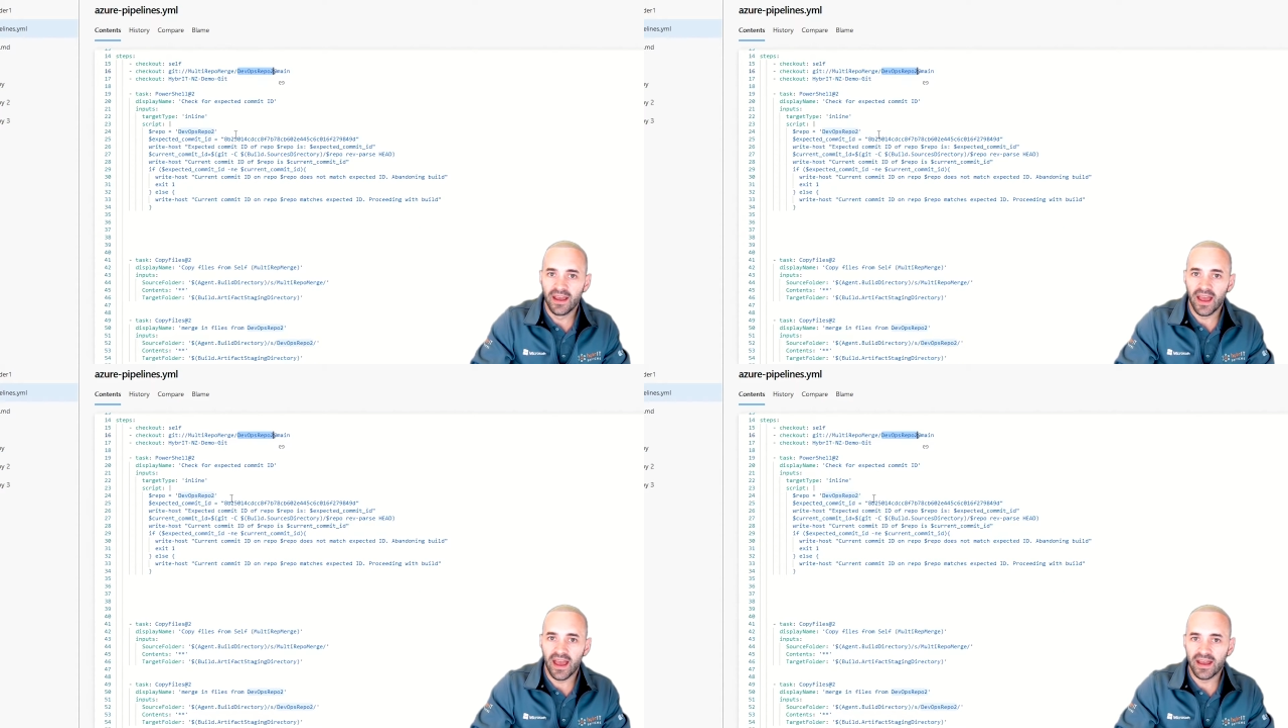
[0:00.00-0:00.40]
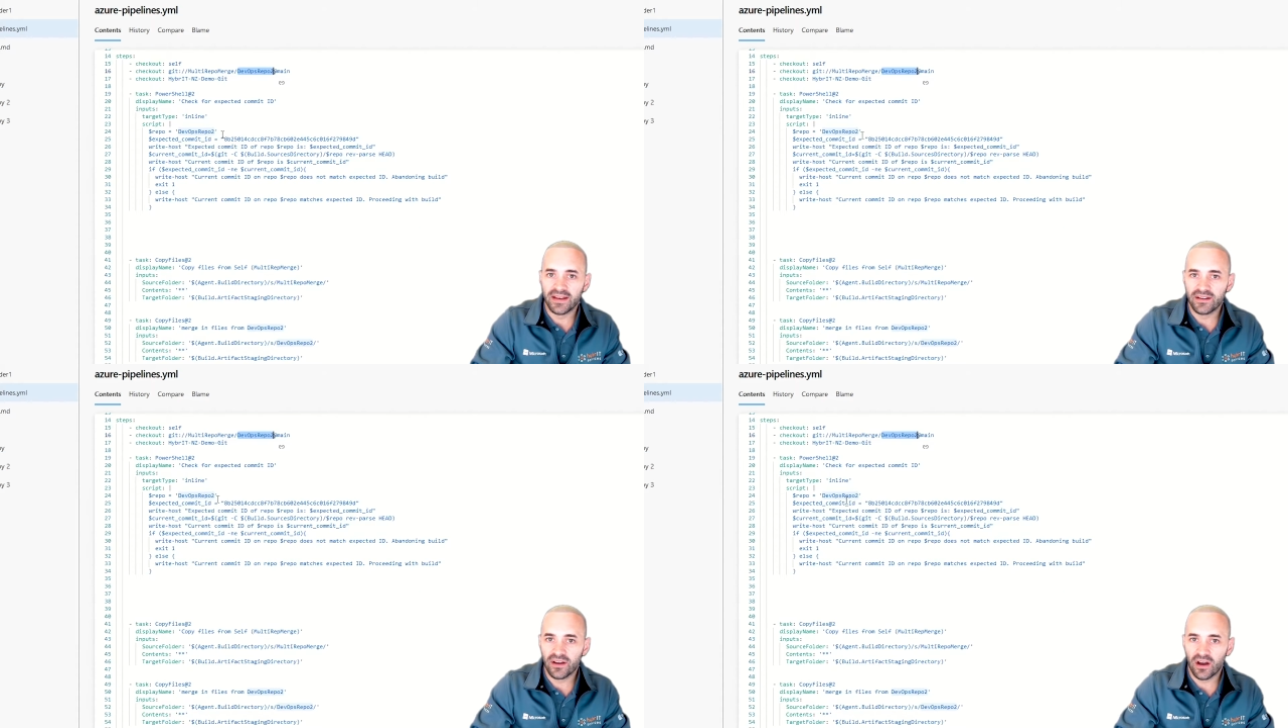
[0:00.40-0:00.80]

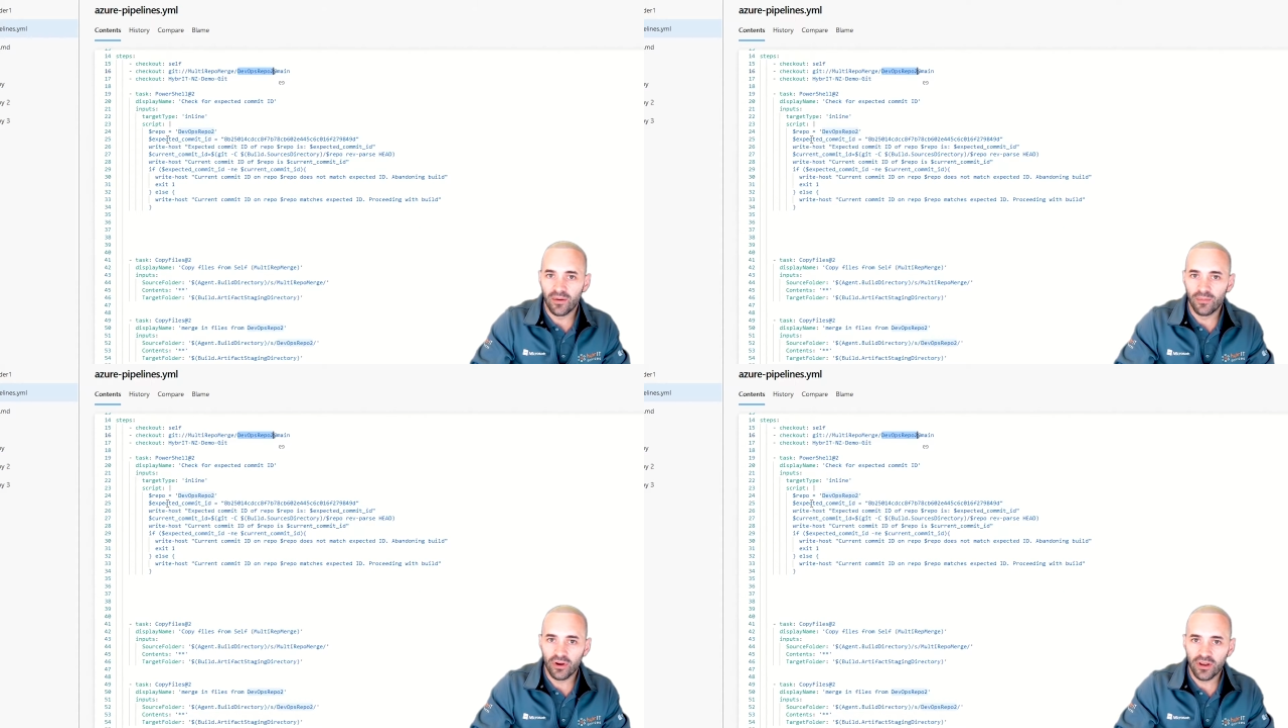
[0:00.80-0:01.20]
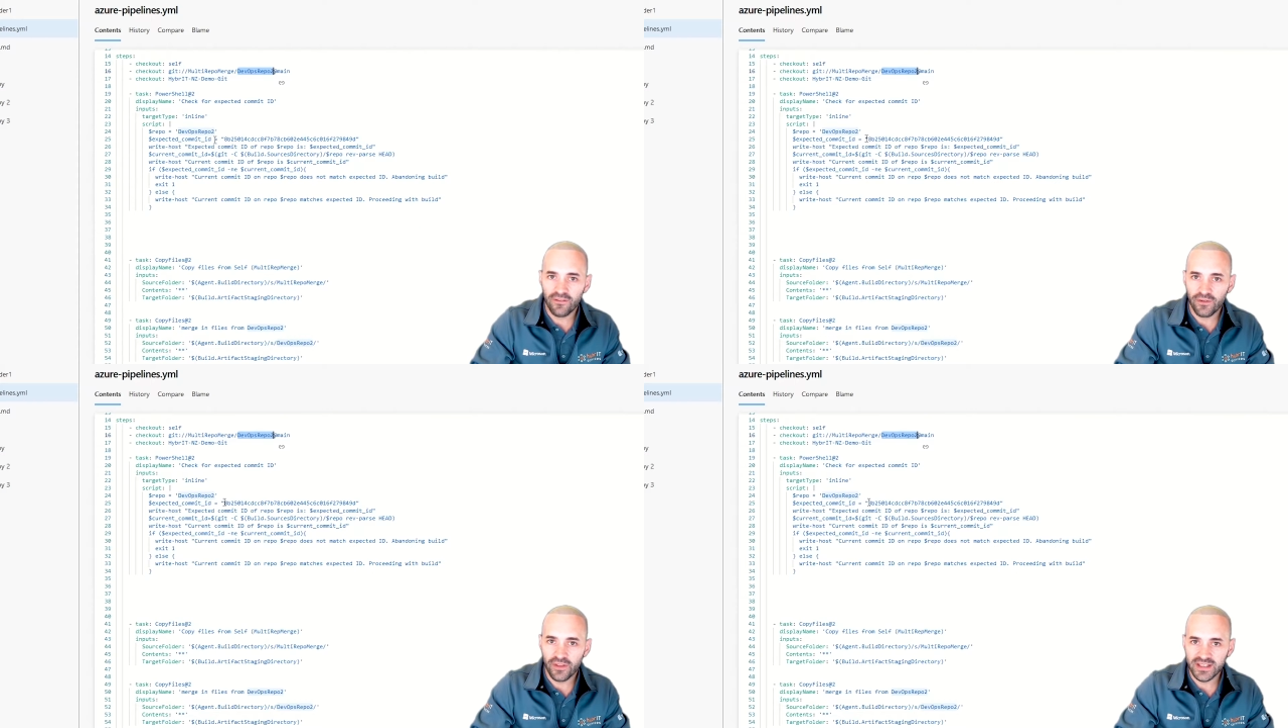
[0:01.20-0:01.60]
And I'm looking
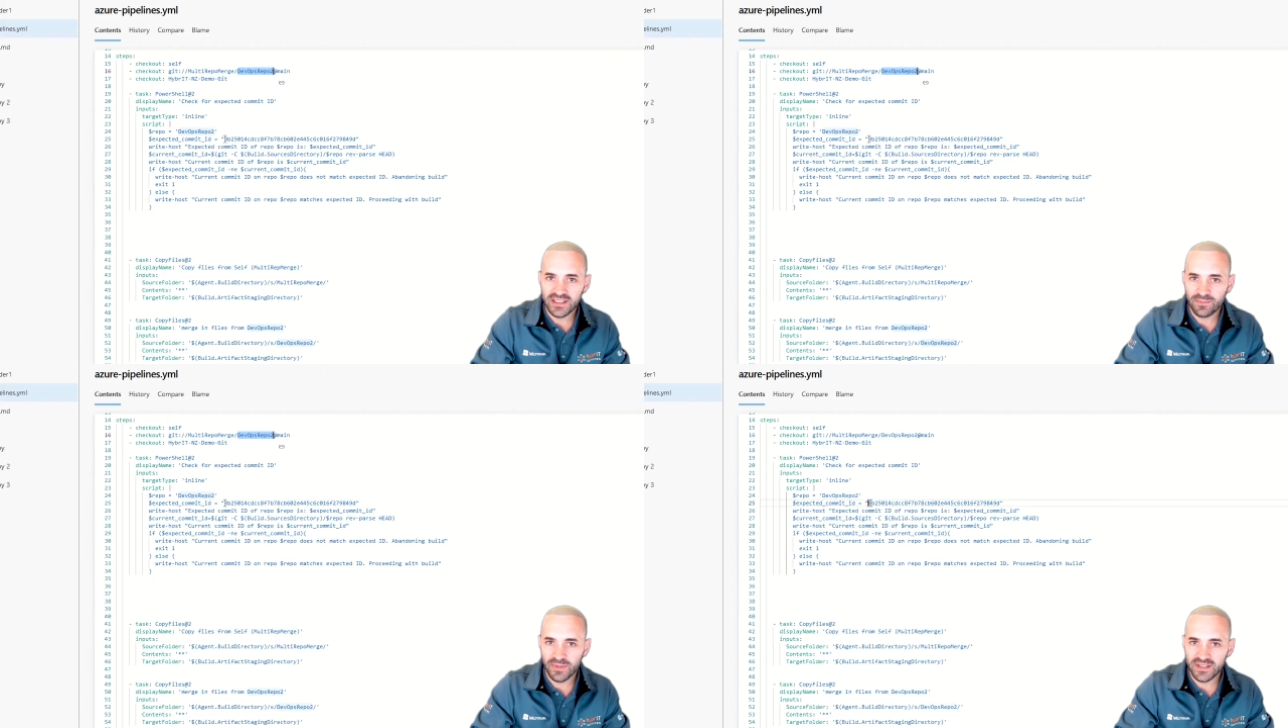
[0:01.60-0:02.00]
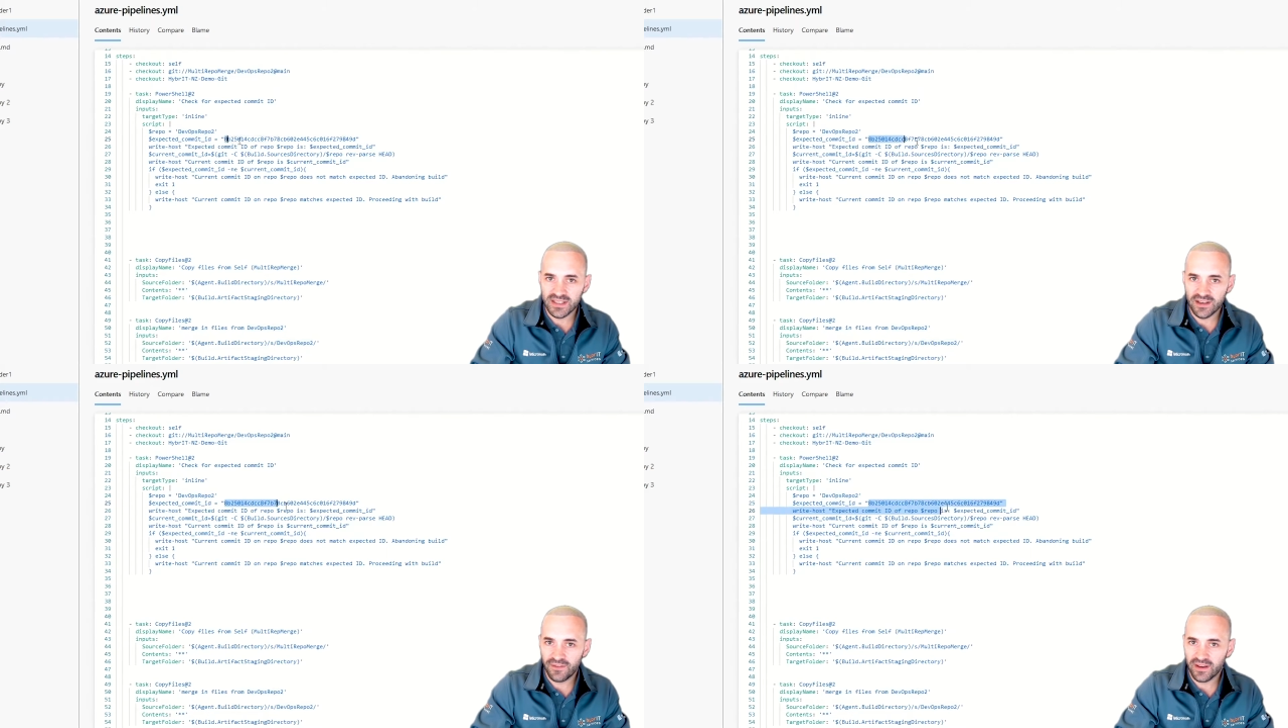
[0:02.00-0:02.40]
for this
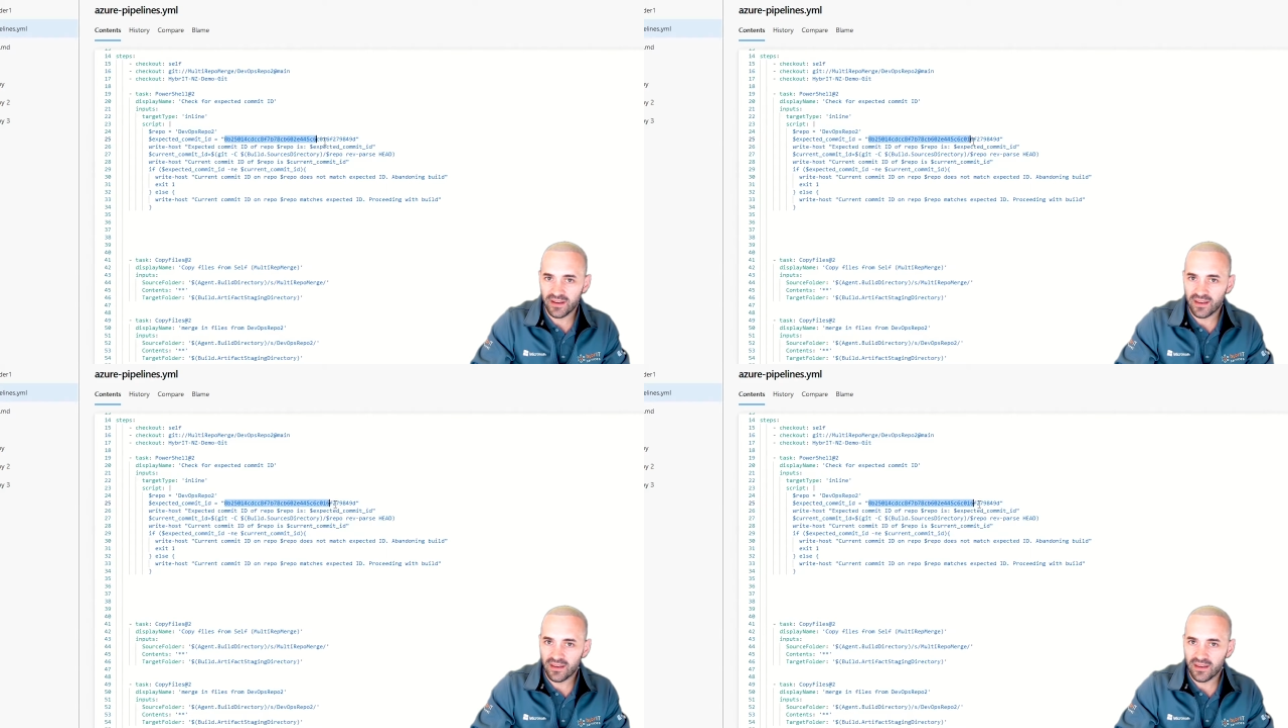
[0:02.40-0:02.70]
specific